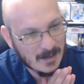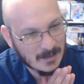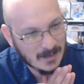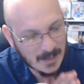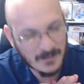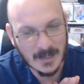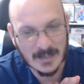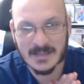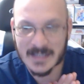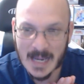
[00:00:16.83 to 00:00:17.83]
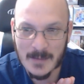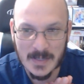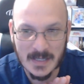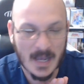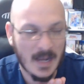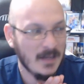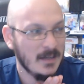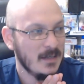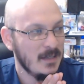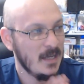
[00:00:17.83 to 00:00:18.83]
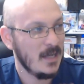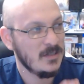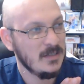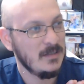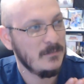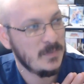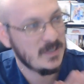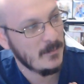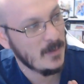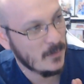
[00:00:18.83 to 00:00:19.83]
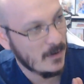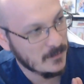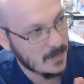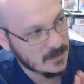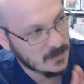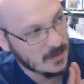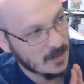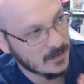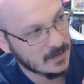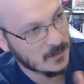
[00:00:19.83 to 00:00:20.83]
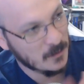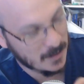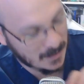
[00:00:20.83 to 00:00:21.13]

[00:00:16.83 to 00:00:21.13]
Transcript: given us the A P K. He actually sent me a private message on Discord and